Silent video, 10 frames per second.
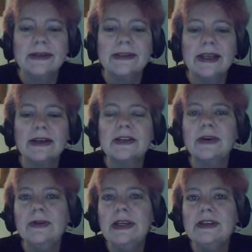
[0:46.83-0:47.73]

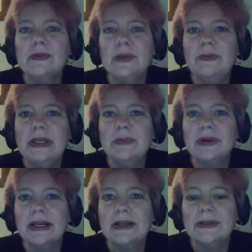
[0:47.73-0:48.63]
Tectomies Would Be
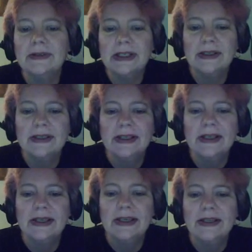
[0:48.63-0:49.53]
Proud,
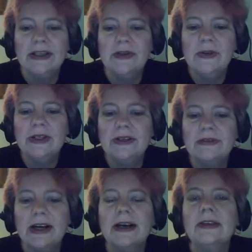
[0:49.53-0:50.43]
the Union
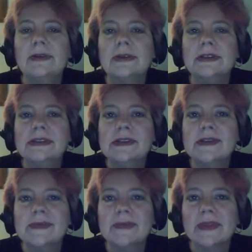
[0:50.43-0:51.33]
of High
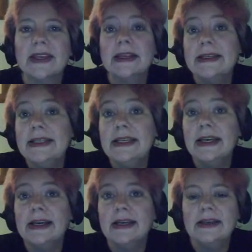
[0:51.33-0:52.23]
Lords,
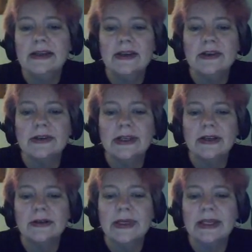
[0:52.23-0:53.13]
DA,
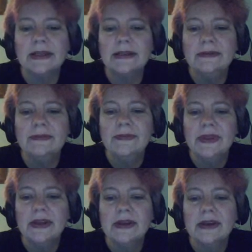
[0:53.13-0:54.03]
During Armageddon,
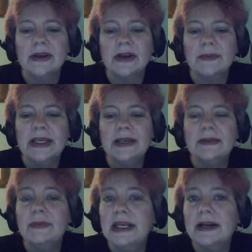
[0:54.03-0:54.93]

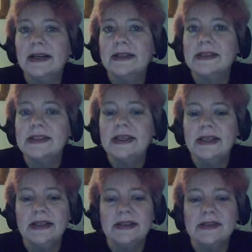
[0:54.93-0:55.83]
Armageddon Behind the
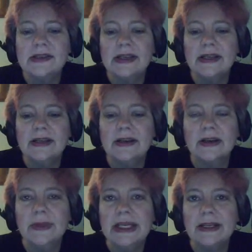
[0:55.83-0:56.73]
Scenes, and
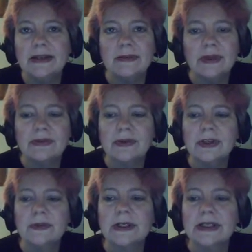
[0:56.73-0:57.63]
Armageddon,
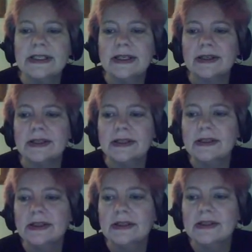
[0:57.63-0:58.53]
Before You Were
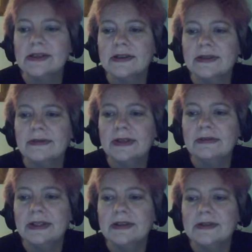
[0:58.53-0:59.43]
Addicted. So if
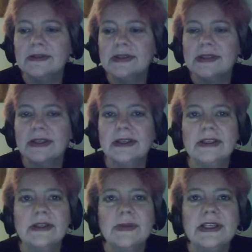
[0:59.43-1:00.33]
one of those
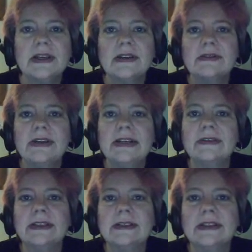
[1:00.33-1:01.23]
is a particular
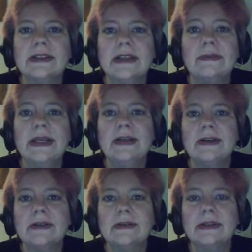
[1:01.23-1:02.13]
favorite, let me
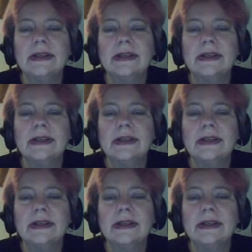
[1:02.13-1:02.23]
know.